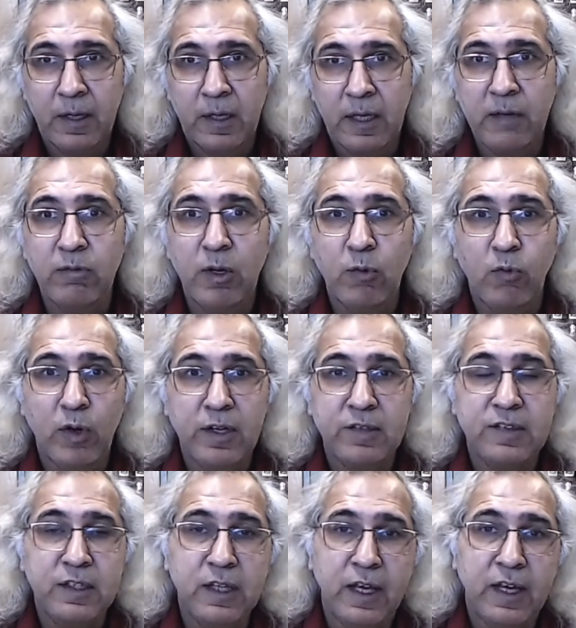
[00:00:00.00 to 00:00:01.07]
Even
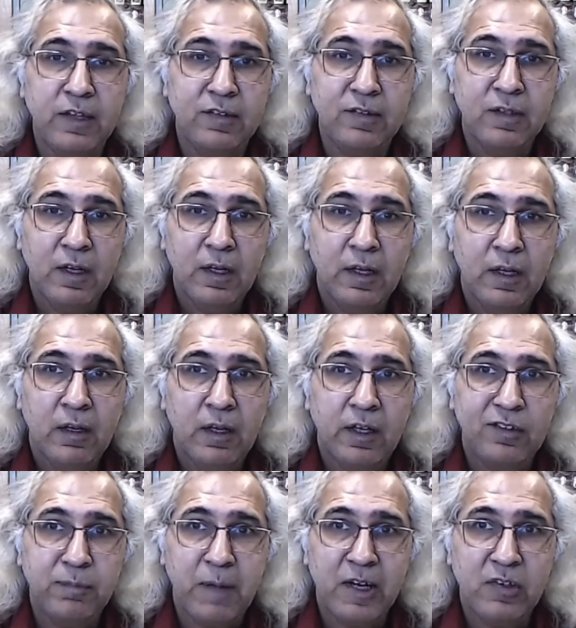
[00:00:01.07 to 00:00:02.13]
worst case,
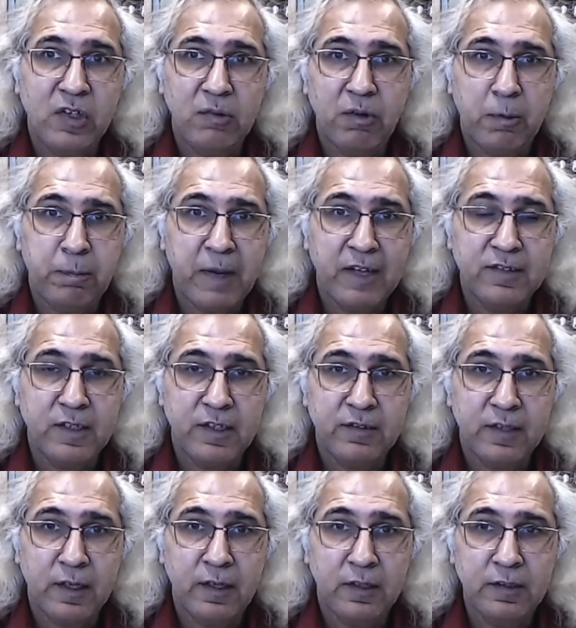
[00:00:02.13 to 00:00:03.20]
especially for
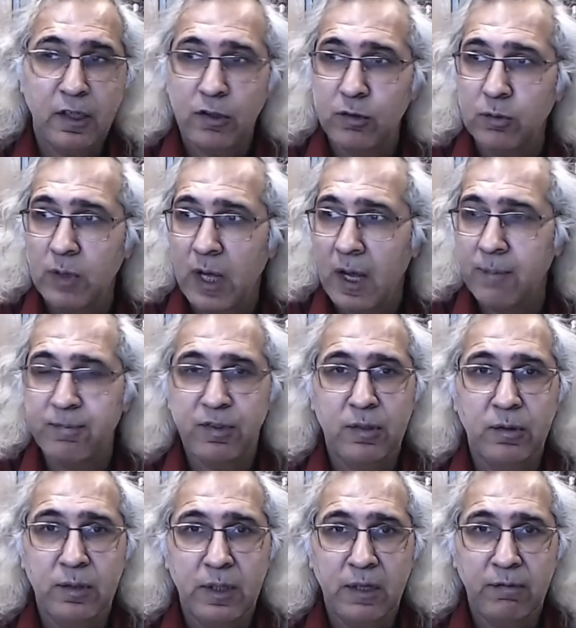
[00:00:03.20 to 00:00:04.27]
peasants and others who
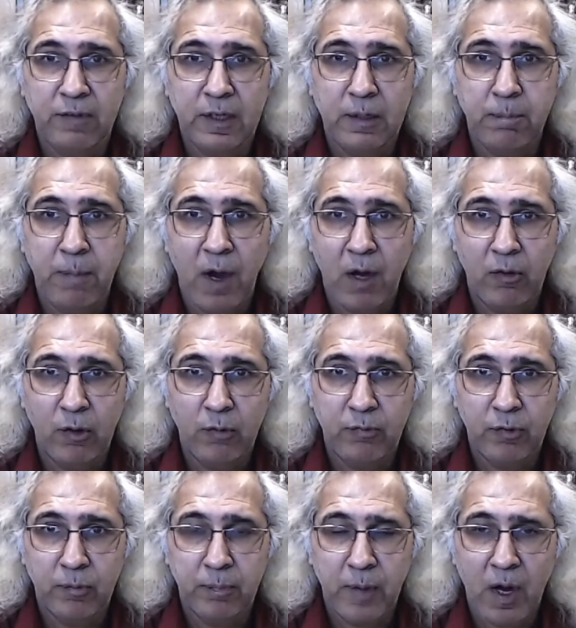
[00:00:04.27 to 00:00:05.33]
absolutely feel
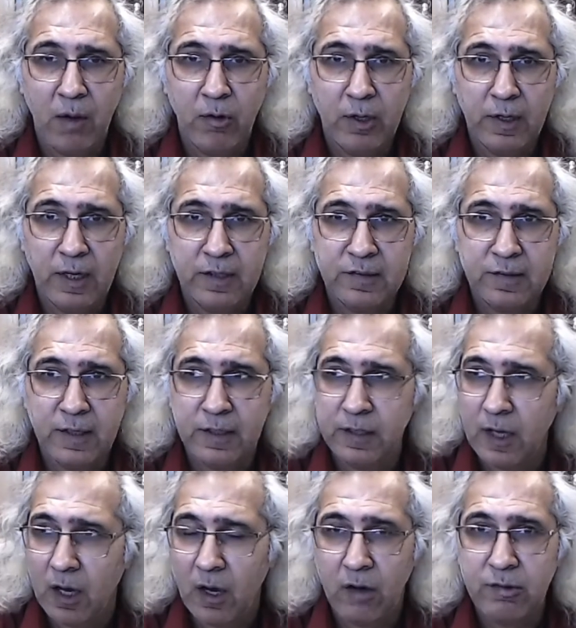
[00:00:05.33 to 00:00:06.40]
powerful, powerless in
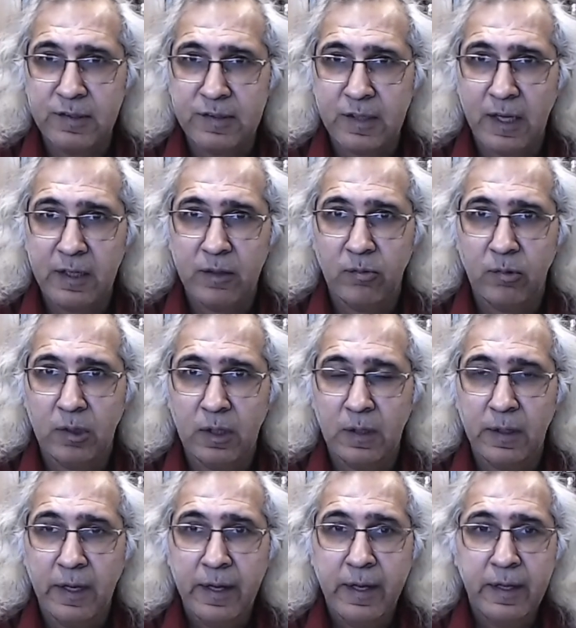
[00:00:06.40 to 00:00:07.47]
the outside
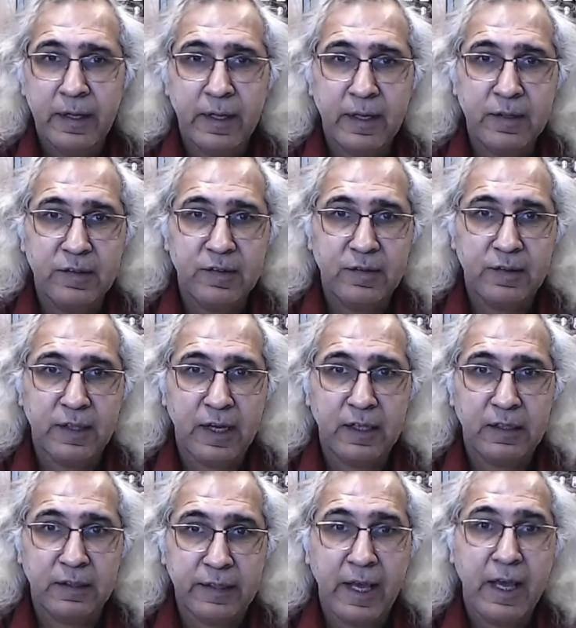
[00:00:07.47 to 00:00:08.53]
world, is that
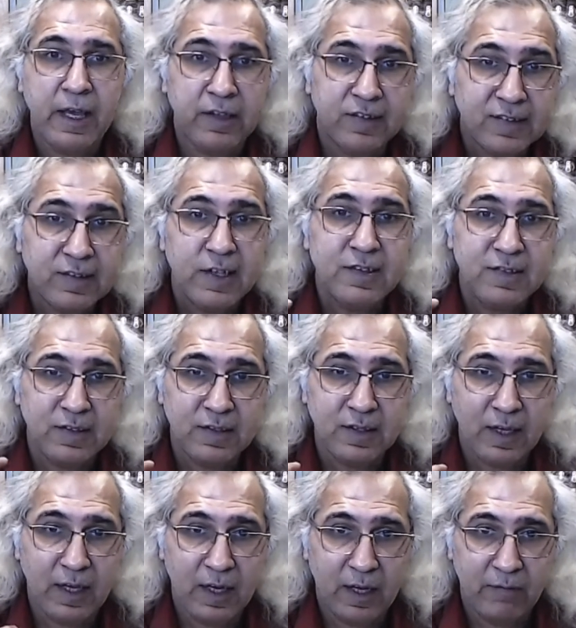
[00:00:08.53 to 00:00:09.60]
they, since
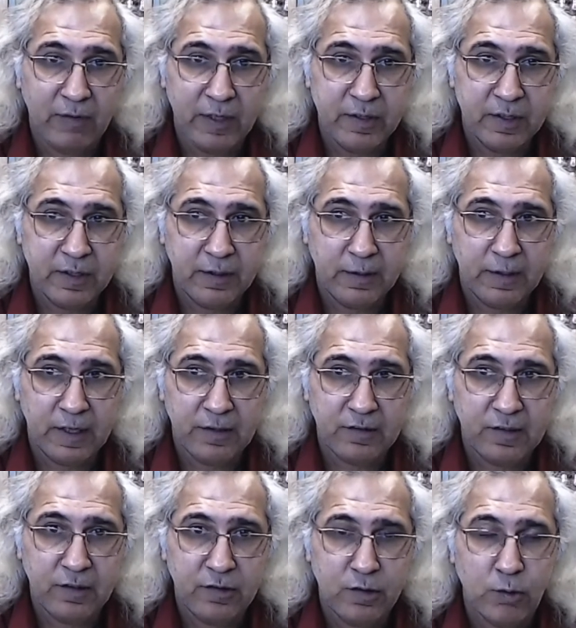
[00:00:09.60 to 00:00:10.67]
they have internalized
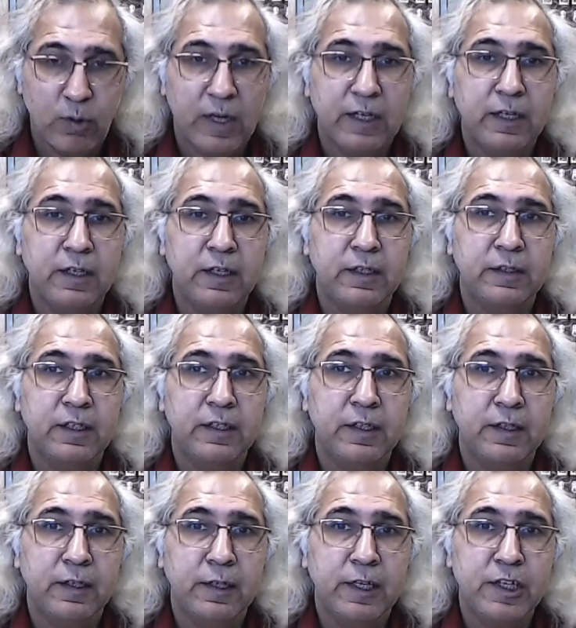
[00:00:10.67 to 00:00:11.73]
this duality that a
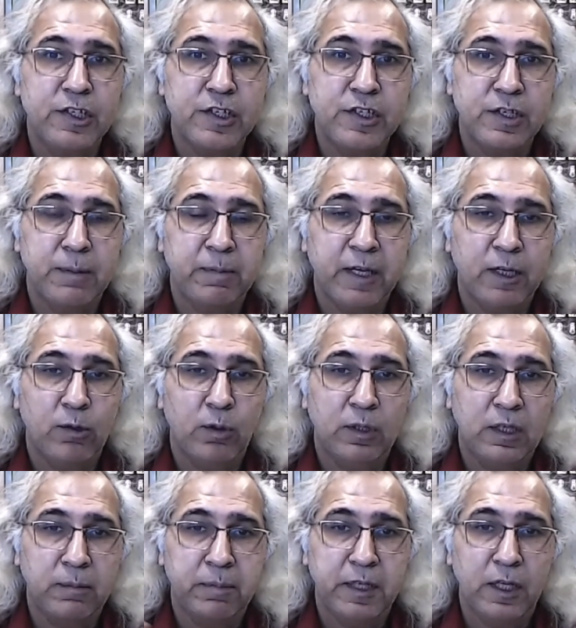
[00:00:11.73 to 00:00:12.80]
relationship can
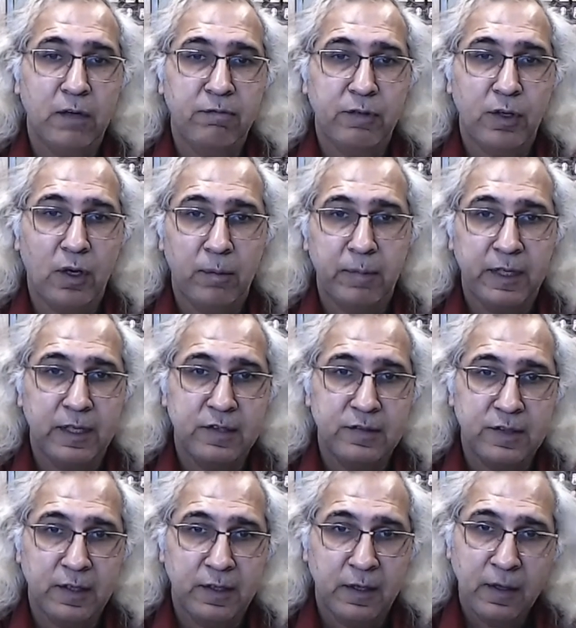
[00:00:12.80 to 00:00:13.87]
only be of
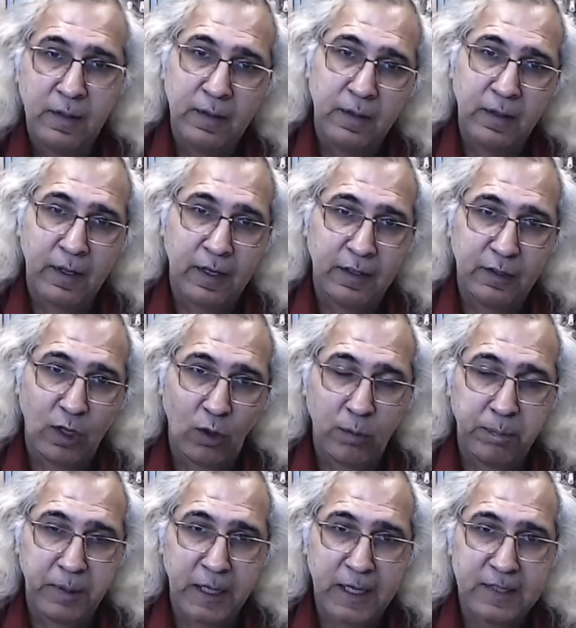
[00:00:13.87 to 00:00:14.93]
dominance and, and the
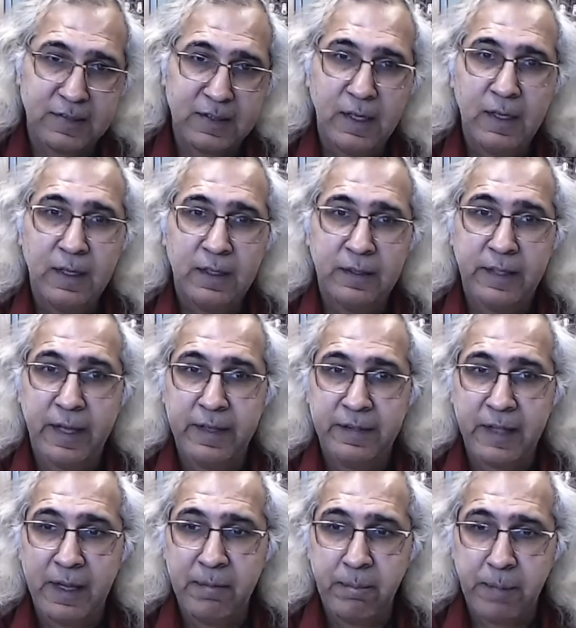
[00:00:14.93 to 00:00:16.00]
oppressed, they
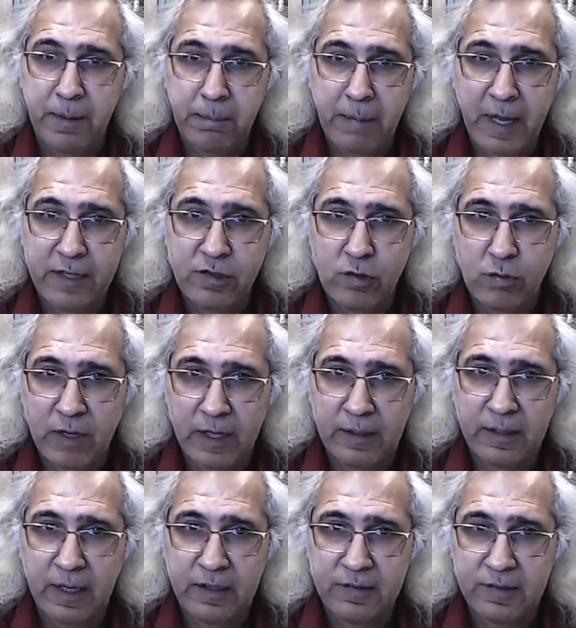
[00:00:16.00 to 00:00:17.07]
then perpetuate
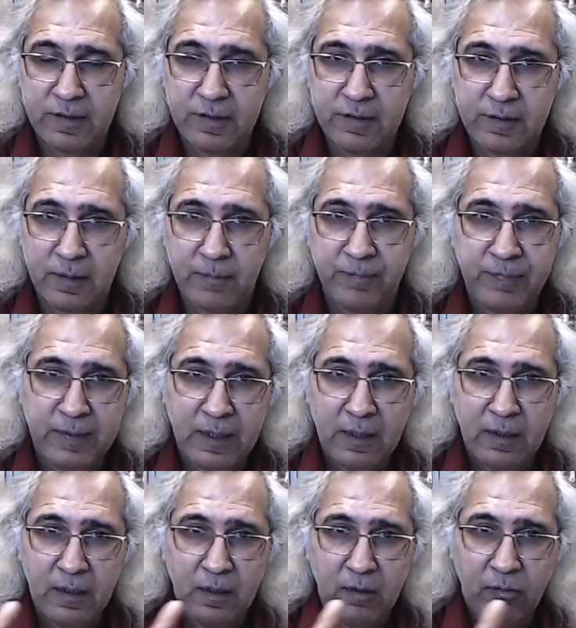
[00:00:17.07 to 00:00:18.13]
that system
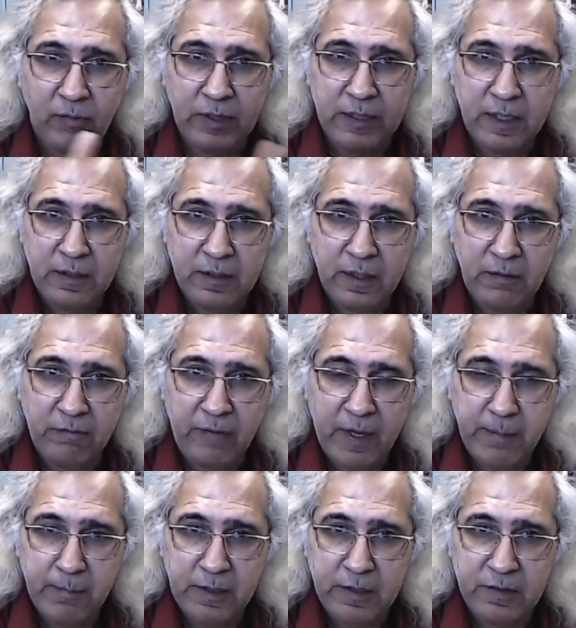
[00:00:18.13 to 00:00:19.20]
within their
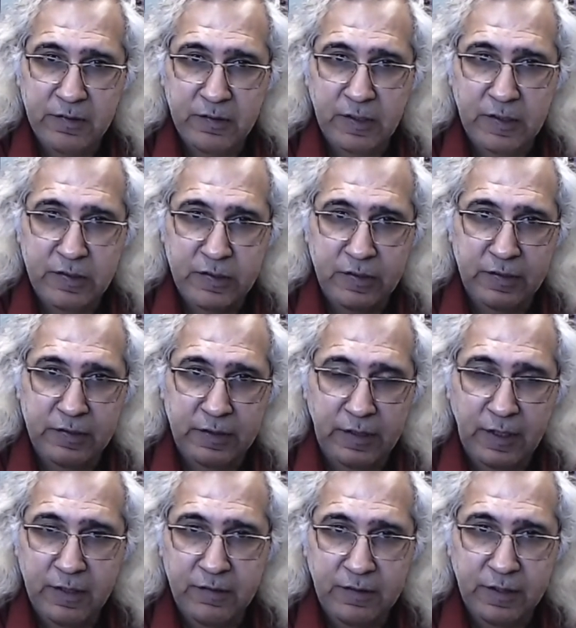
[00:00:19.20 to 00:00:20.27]
family structures, against their